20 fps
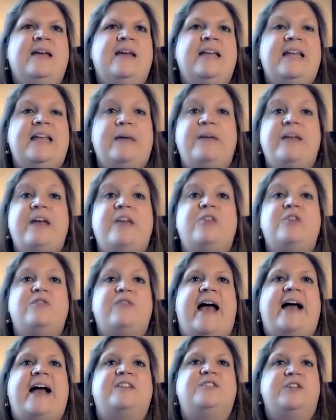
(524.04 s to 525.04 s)
Now, another
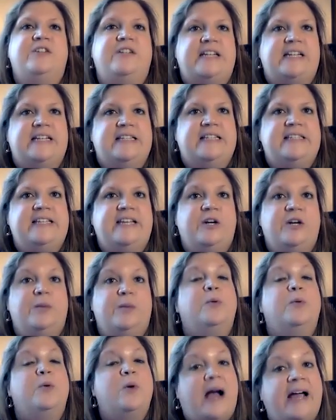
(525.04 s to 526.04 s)
factor to consider
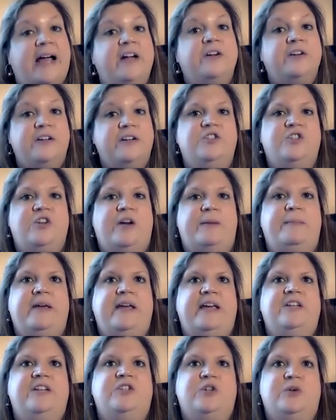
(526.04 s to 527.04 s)
prior to
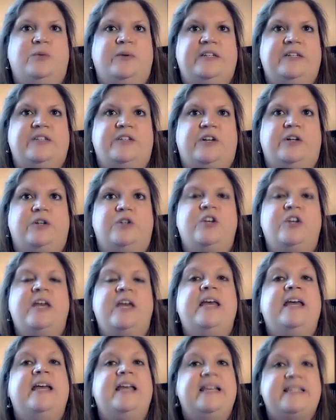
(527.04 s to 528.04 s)
jumping into research
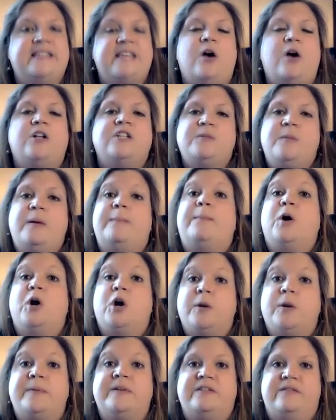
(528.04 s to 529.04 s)
is the ultimate
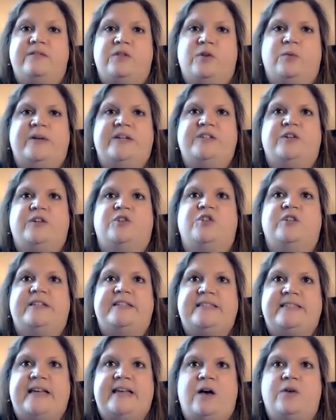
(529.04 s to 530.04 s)
purpose of the research
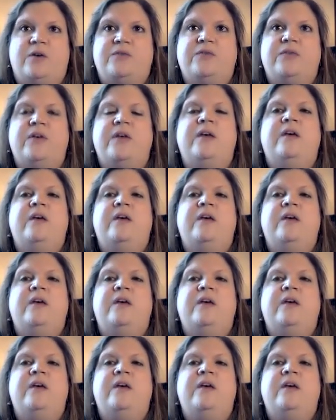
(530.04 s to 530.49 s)
itself.